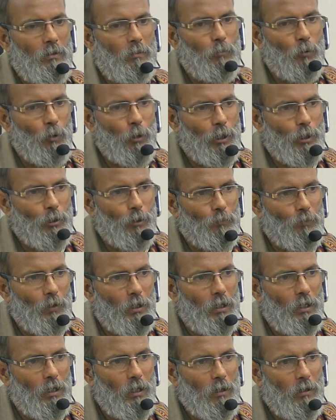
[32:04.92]
point of the
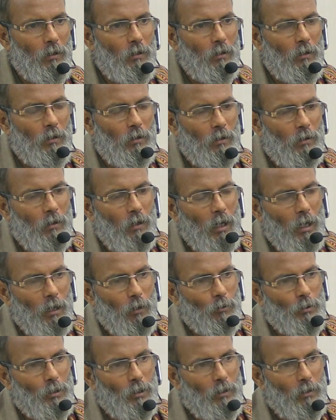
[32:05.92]
heel
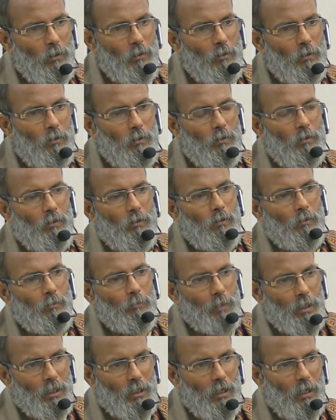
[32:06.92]
along the
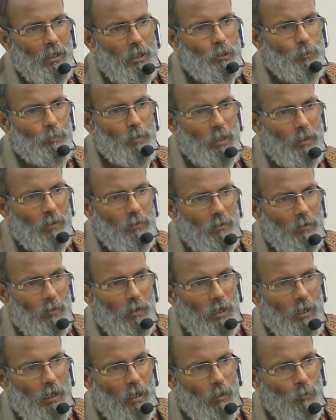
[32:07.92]
medial aspect
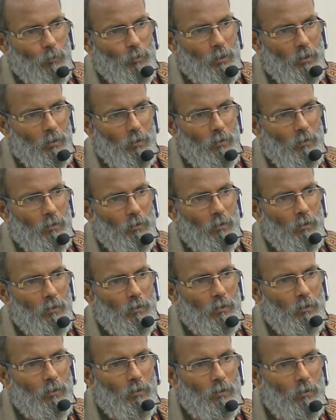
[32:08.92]
and along the
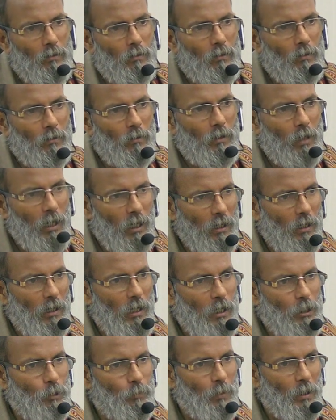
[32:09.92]

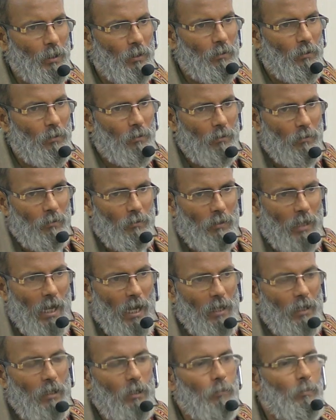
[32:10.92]
lateral aspect. The
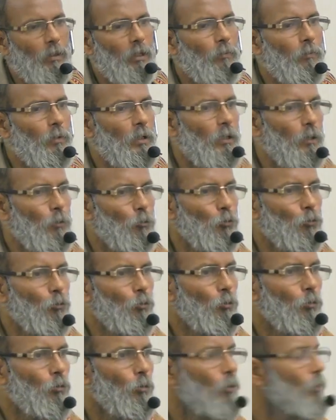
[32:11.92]
angle between the
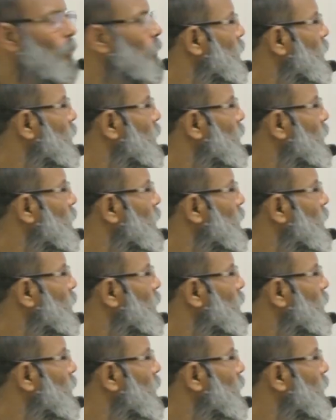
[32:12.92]
two